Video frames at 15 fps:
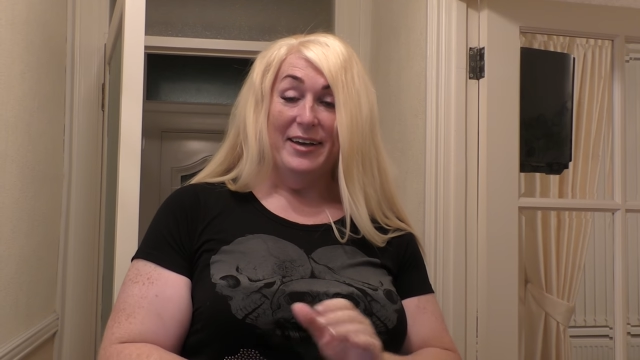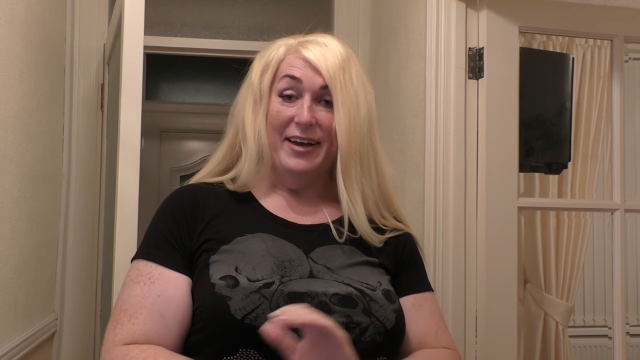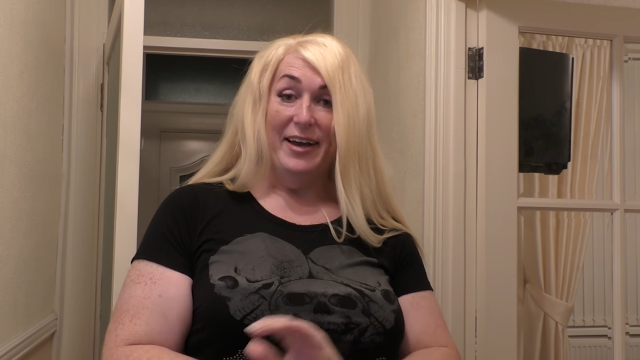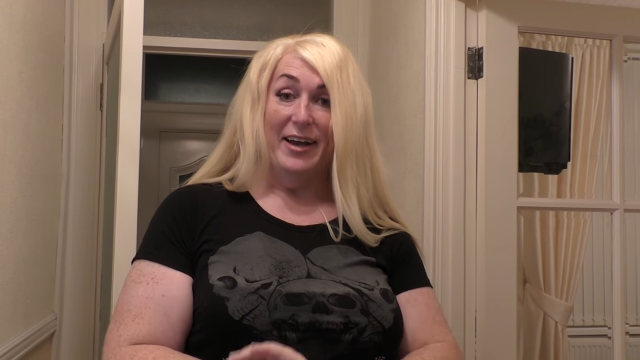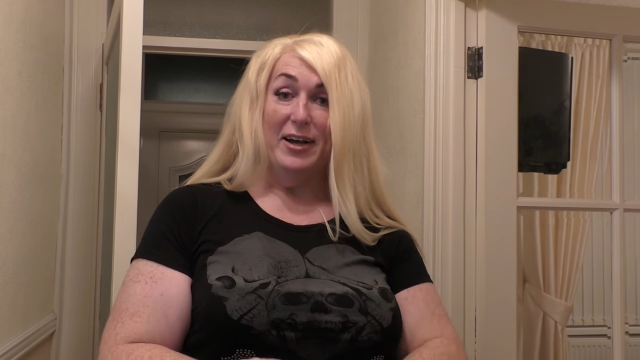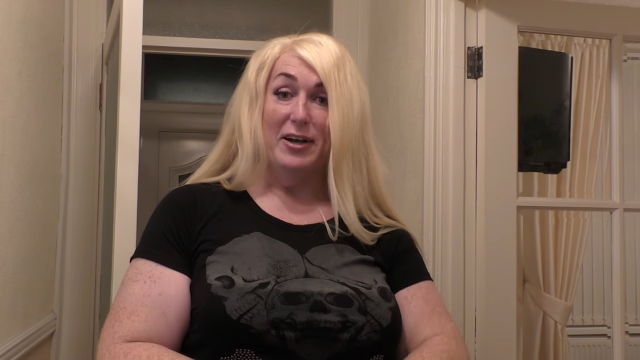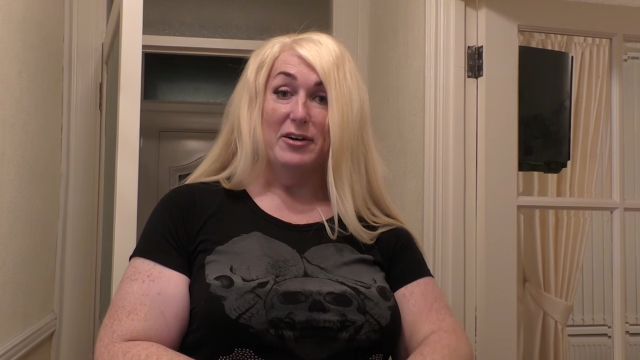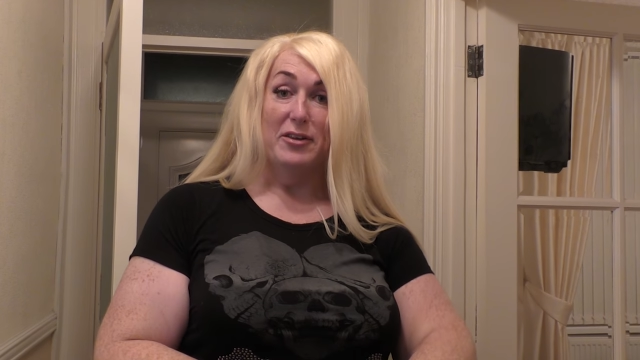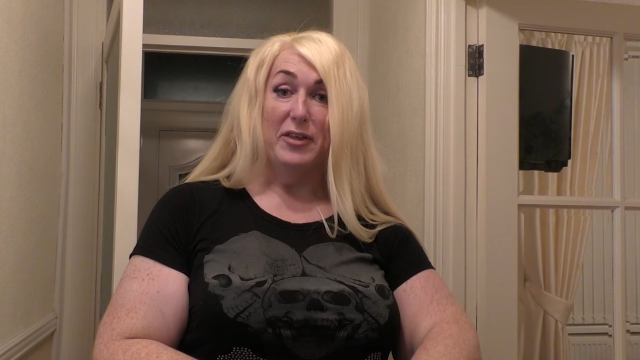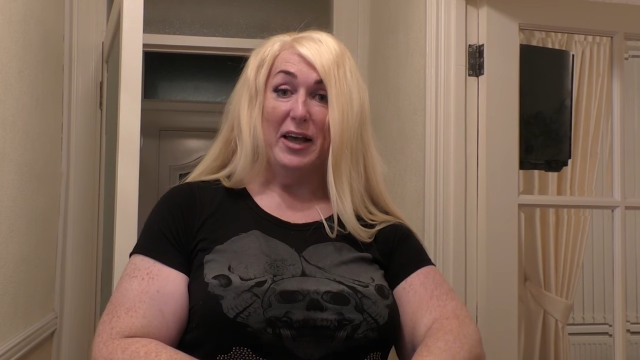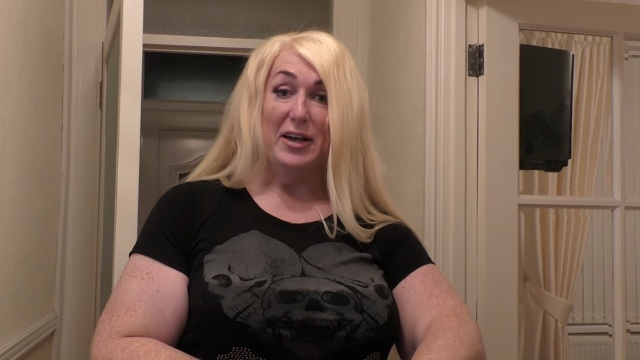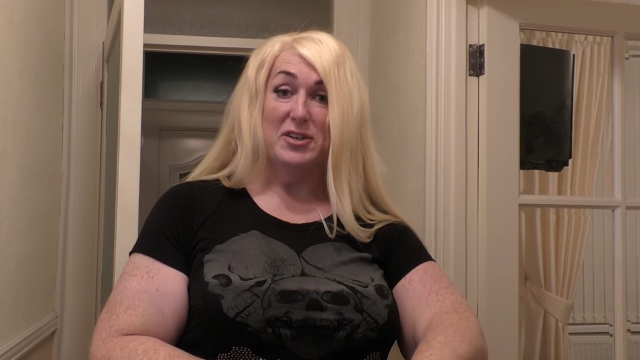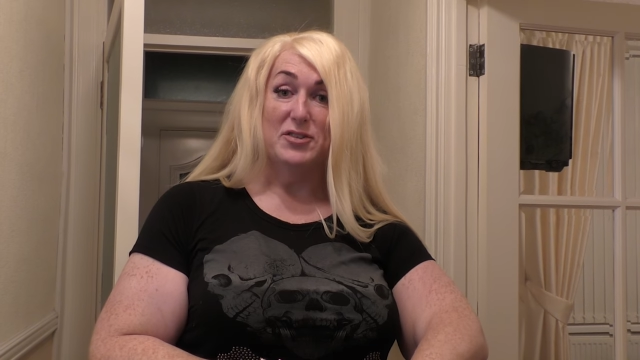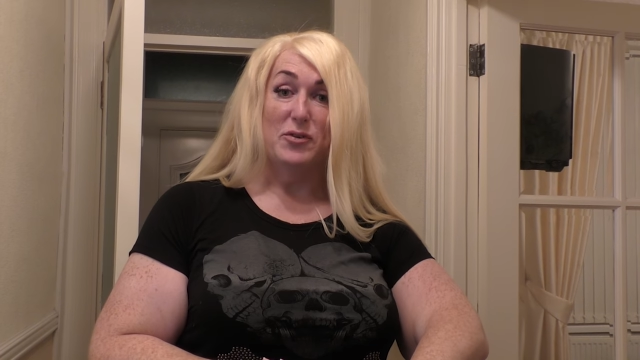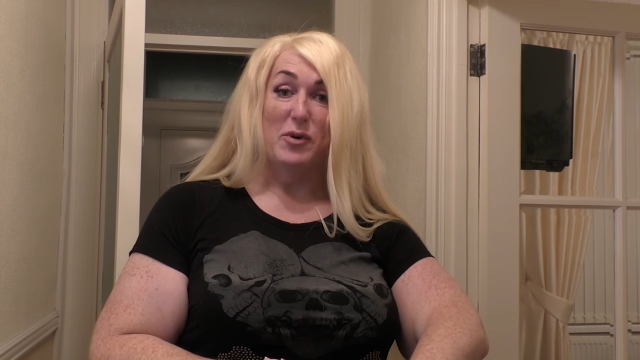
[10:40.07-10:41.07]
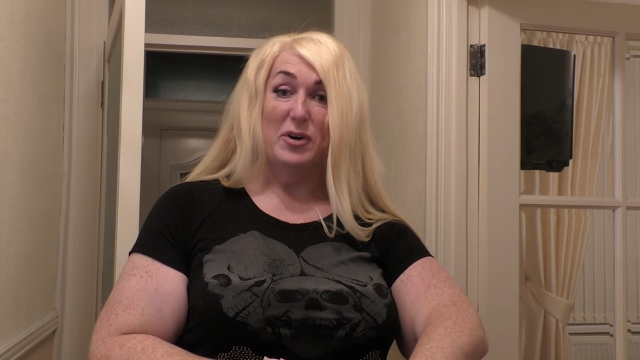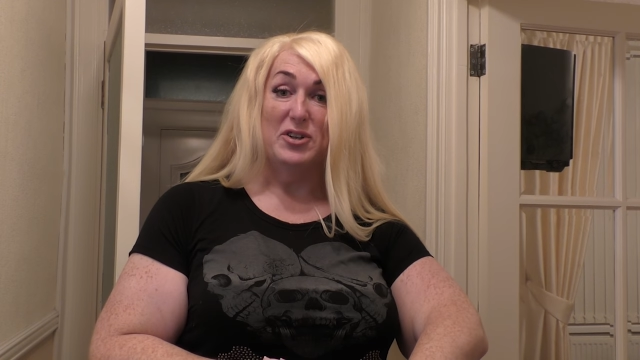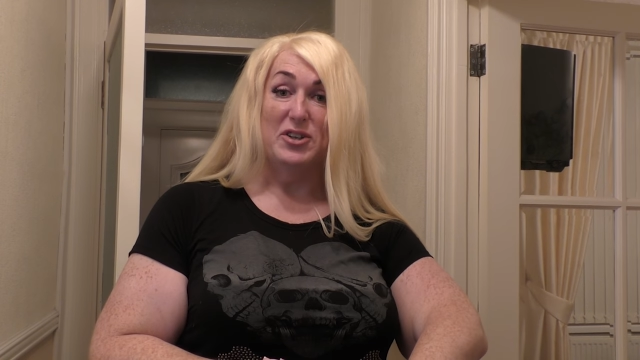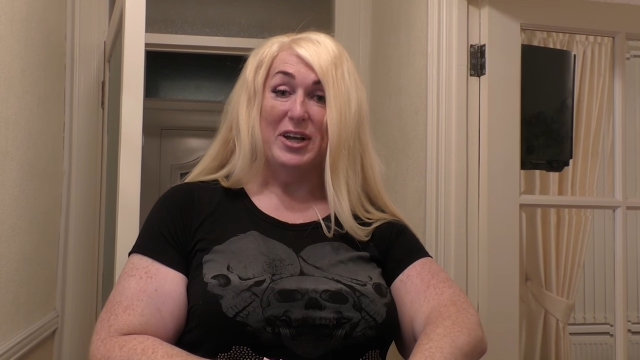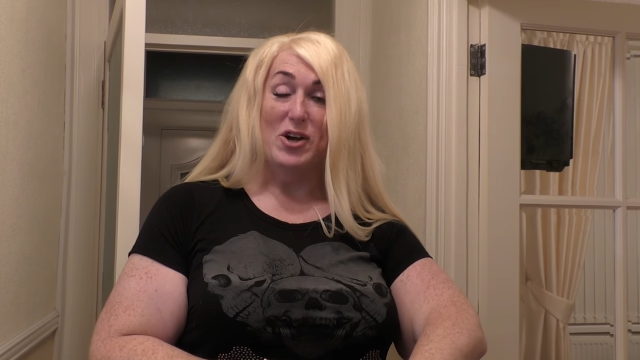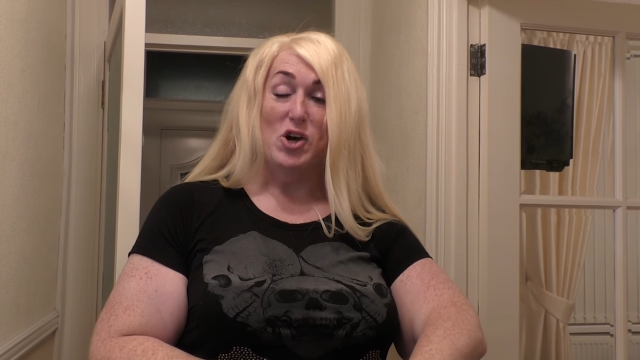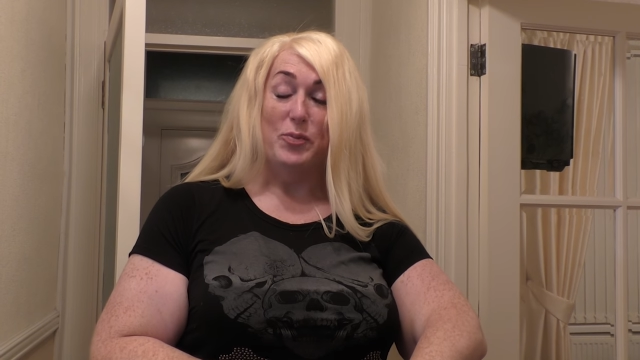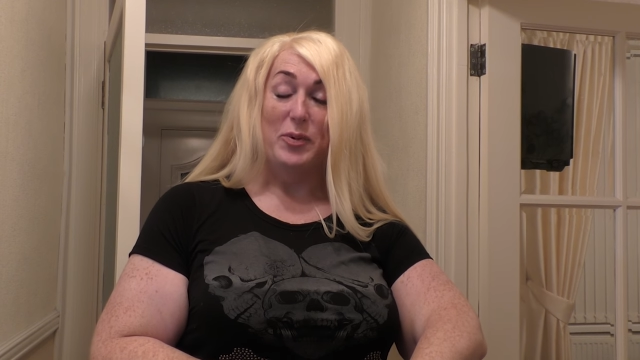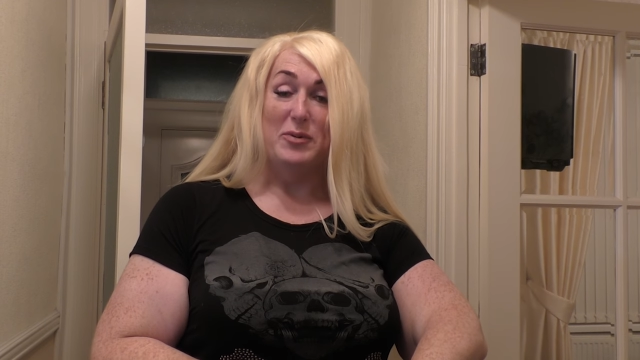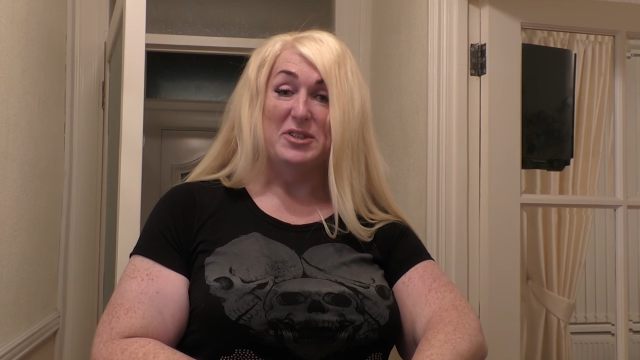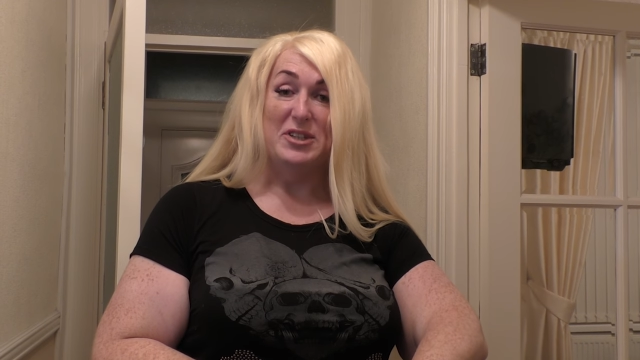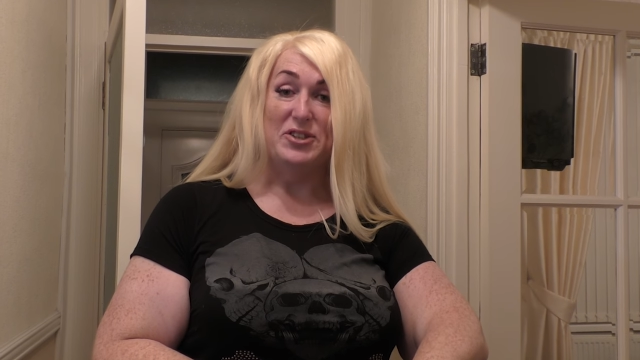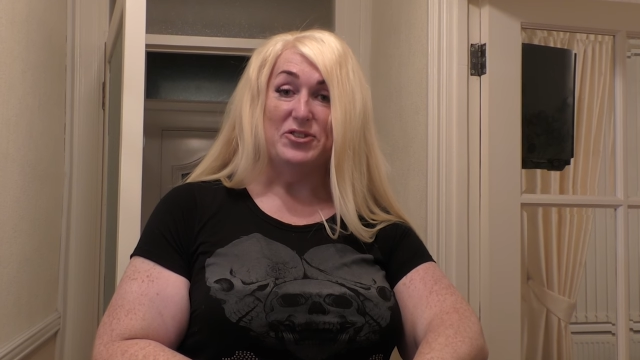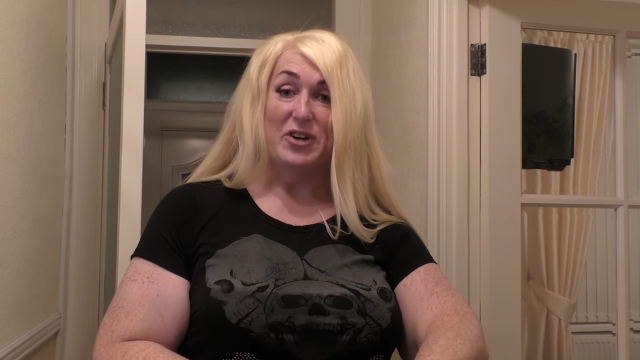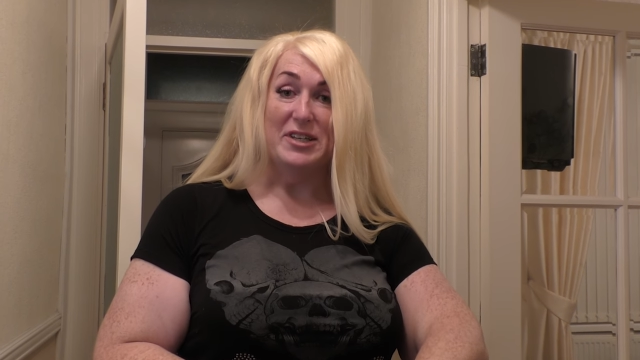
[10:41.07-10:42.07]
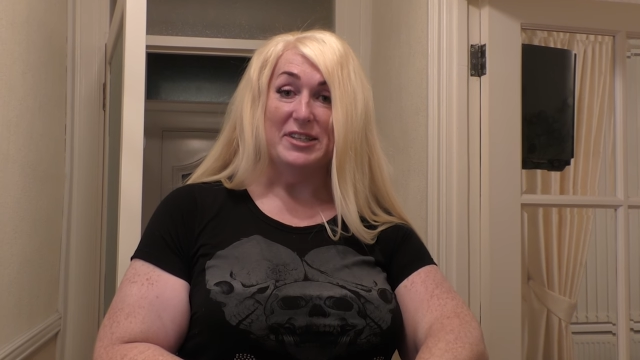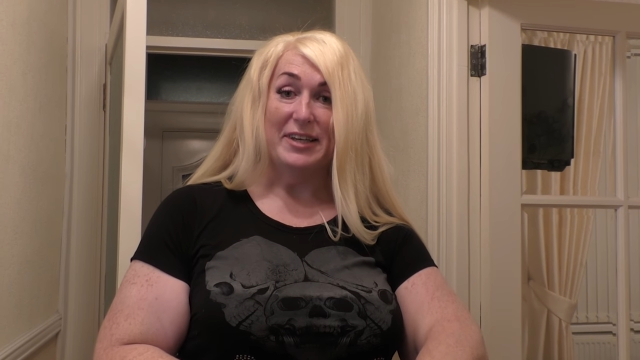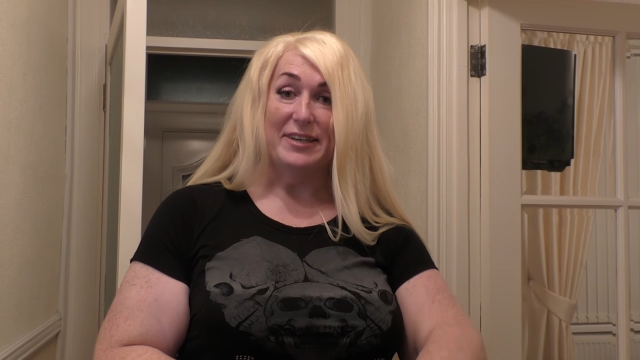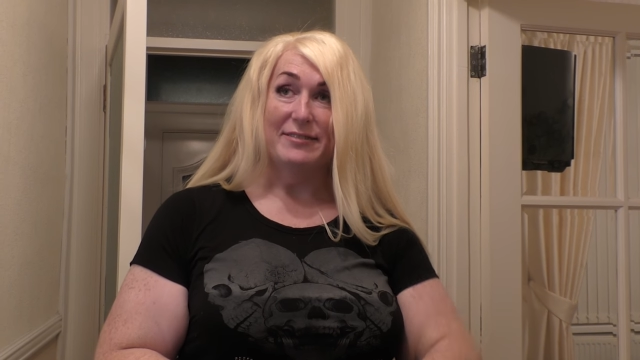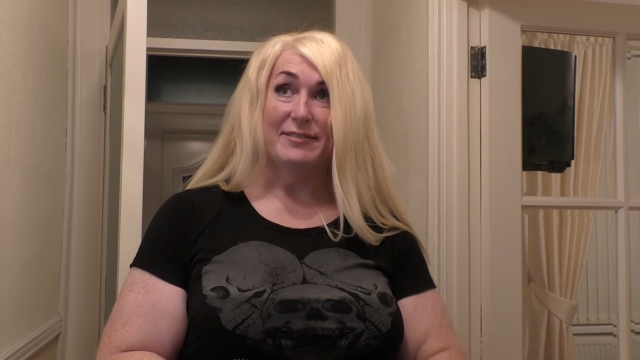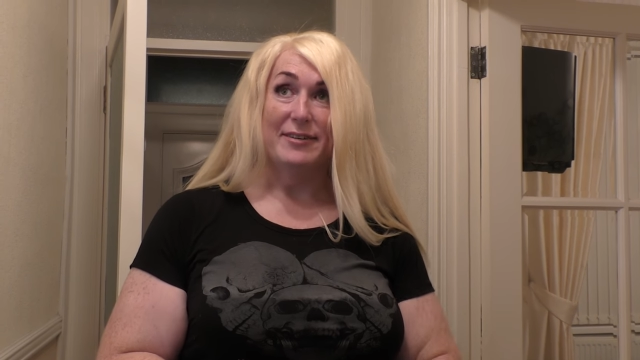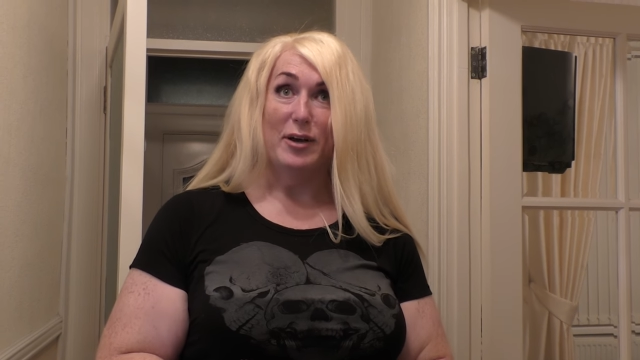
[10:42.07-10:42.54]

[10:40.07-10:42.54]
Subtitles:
Thanks for watching. I hope it was interesting.